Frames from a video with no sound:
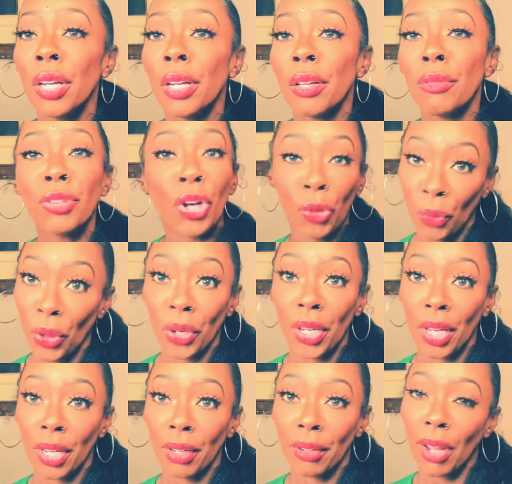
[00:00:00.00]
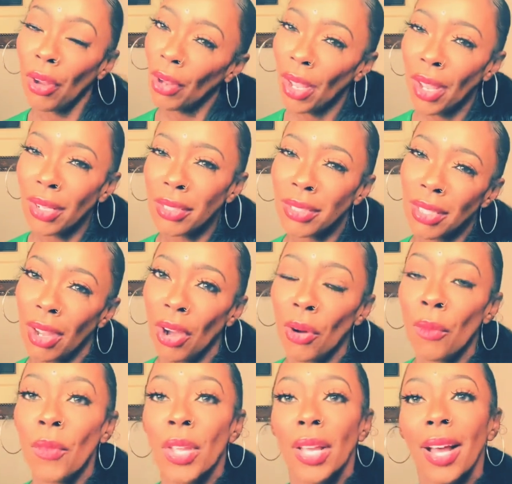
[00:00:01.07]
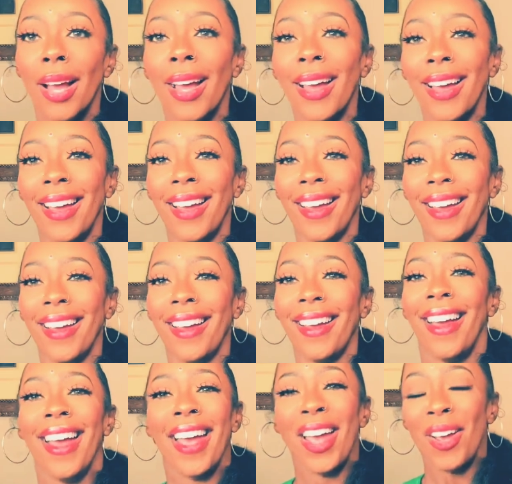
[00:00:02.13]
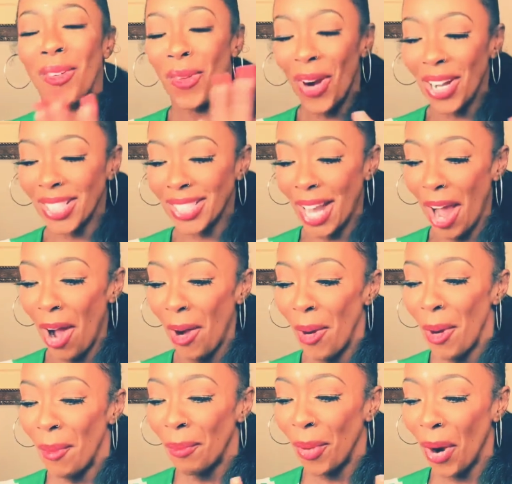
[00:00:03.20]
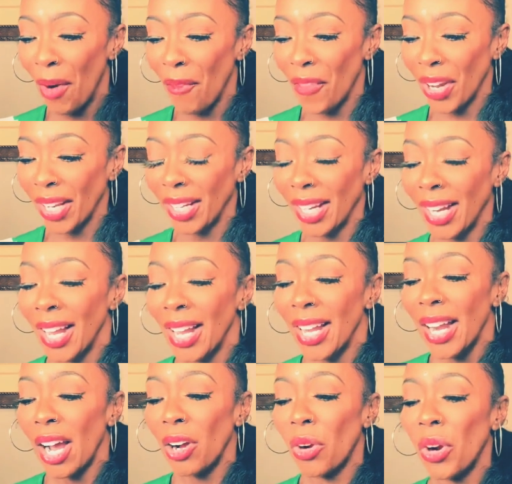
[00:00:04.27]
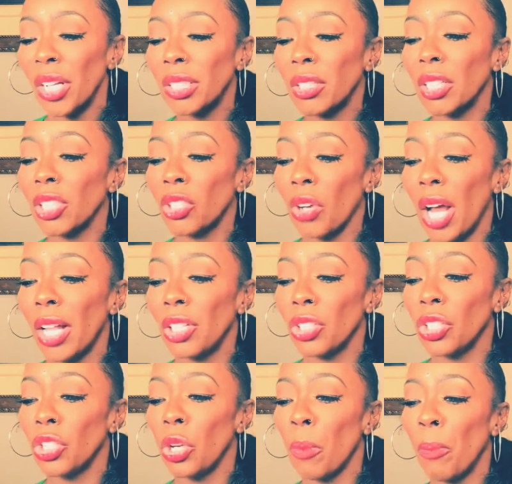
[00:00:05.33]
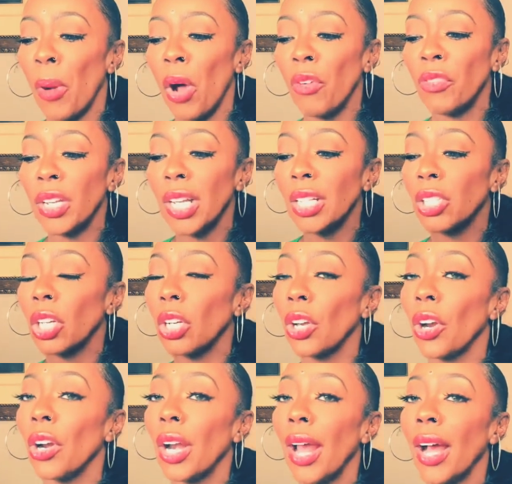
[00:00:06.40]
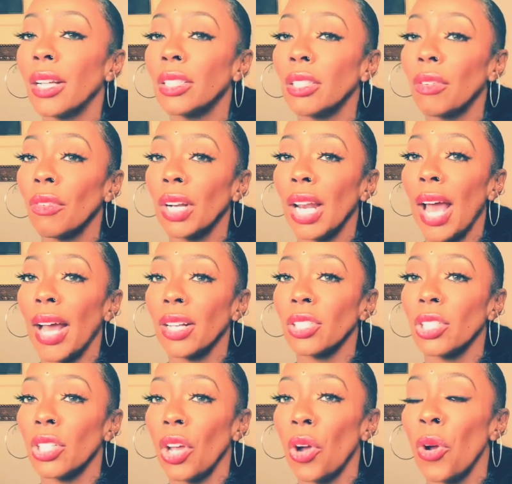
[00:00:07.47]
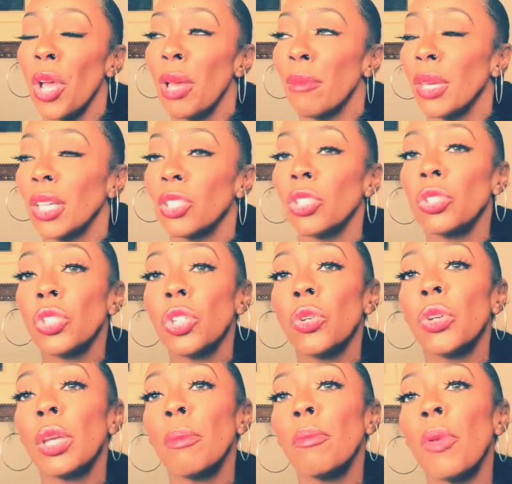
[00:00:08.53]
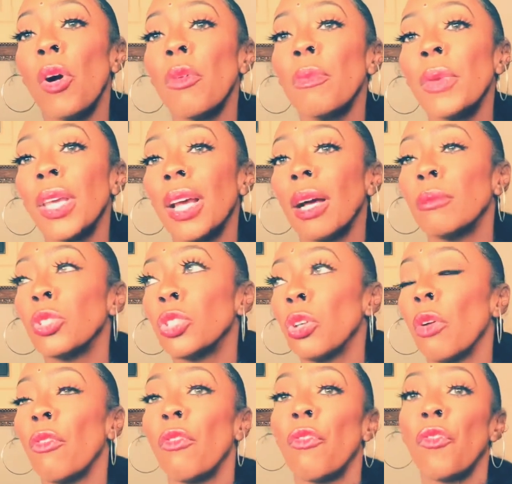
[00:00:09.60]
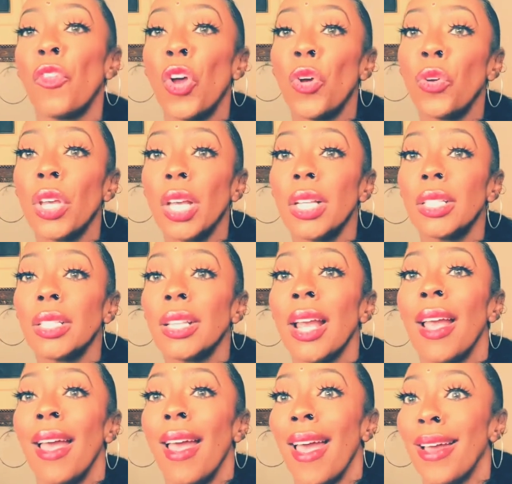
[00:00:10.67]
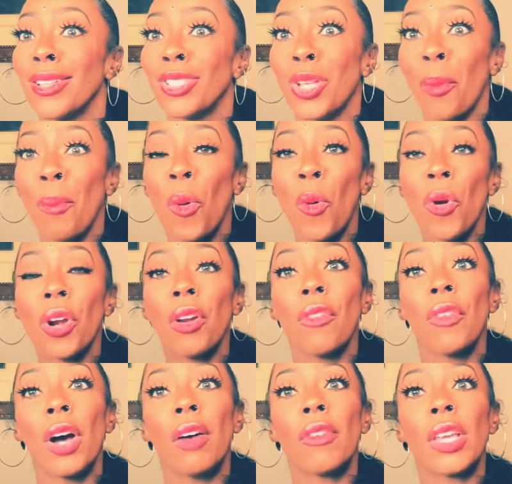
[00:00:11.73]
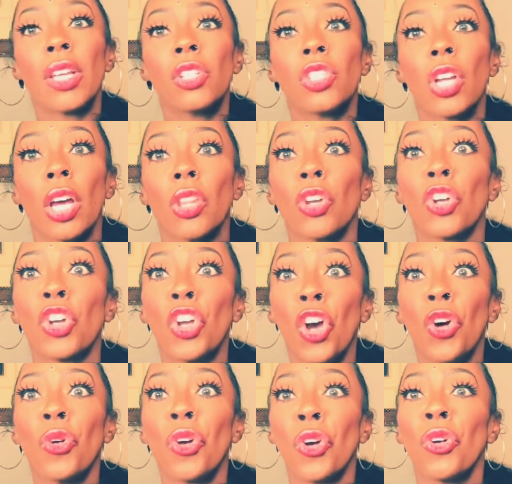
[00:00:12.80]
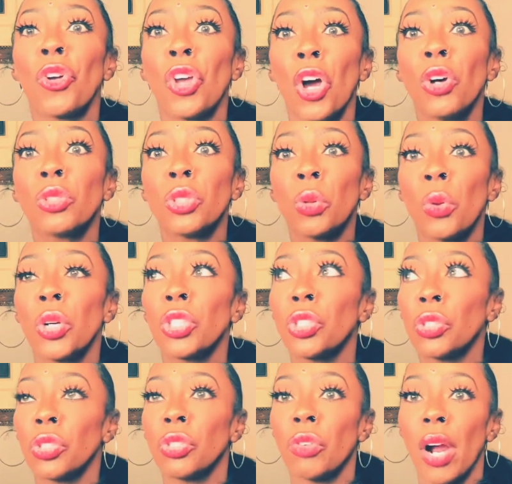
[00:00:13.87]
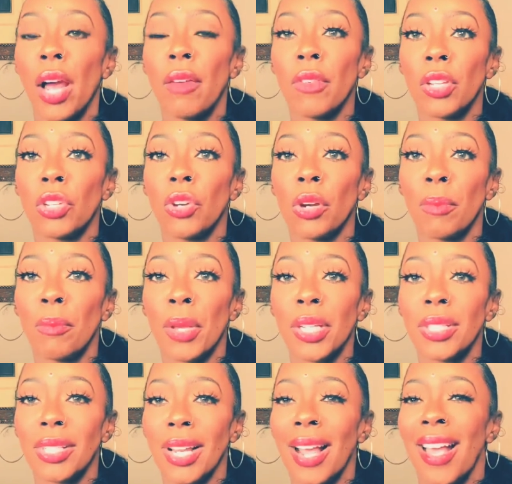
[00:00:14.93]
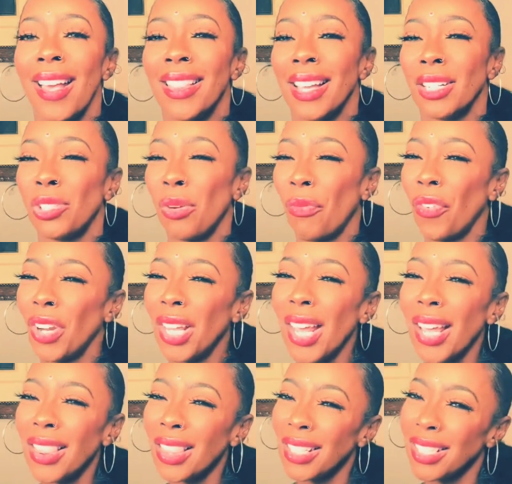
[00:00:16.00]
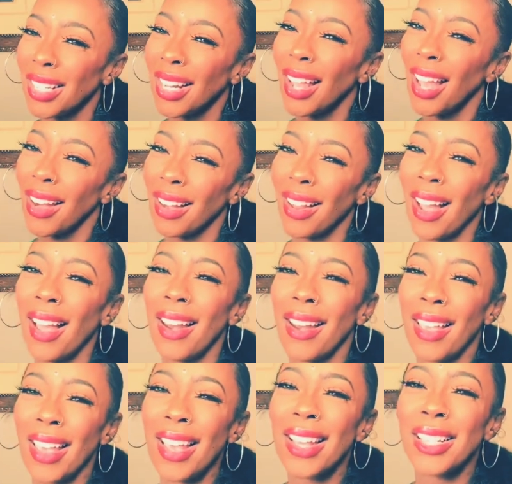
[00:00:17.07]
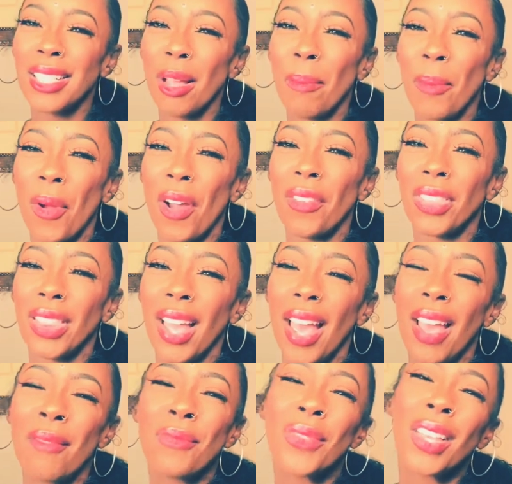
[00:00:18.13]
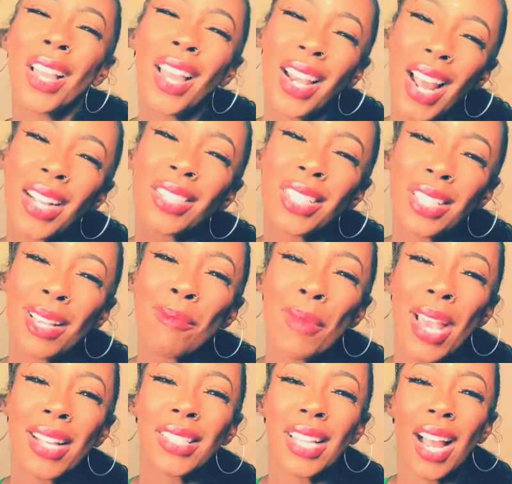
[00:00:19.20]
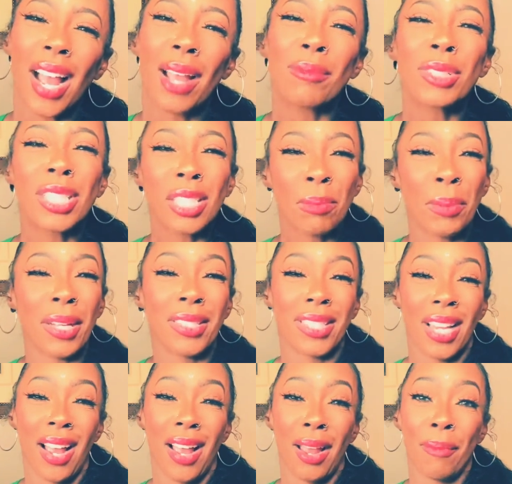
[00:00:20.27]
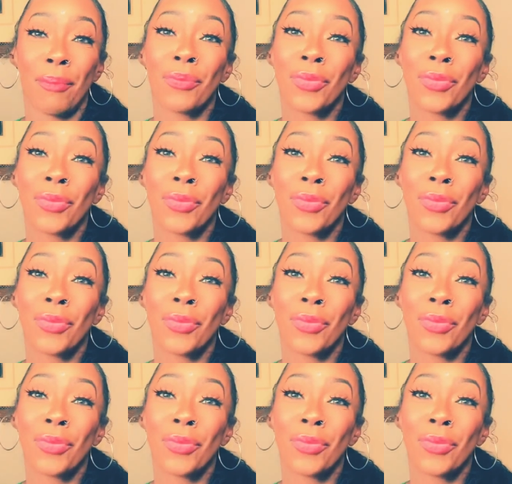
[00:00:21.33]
they're working, okay? So it works out perfectly. Now, according to astrologers, you both need to learn how to relax, though, because you two can both become so focused and supportive of each other, go towards your drive and your ambition, that you forget that you got to kind of ease up off that and actually make time to spend time